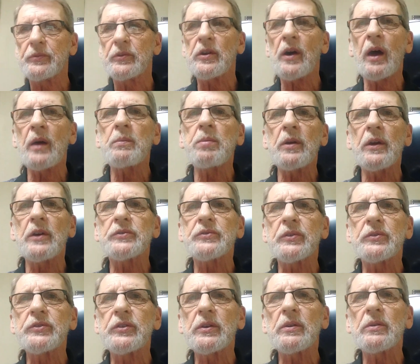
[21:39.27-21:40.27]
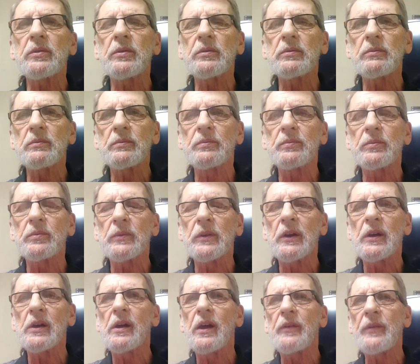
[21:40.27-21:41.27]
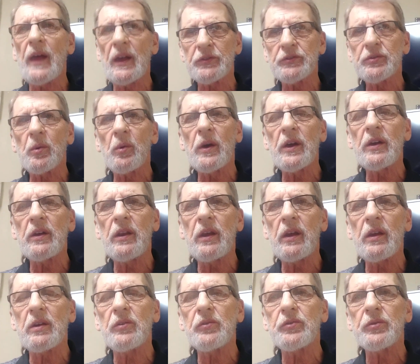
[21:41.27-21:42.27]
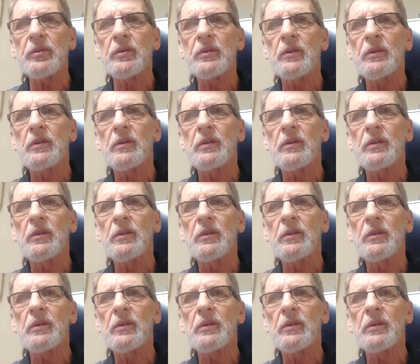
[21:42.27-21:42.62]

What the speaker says: God bless the children. And that's the way it is.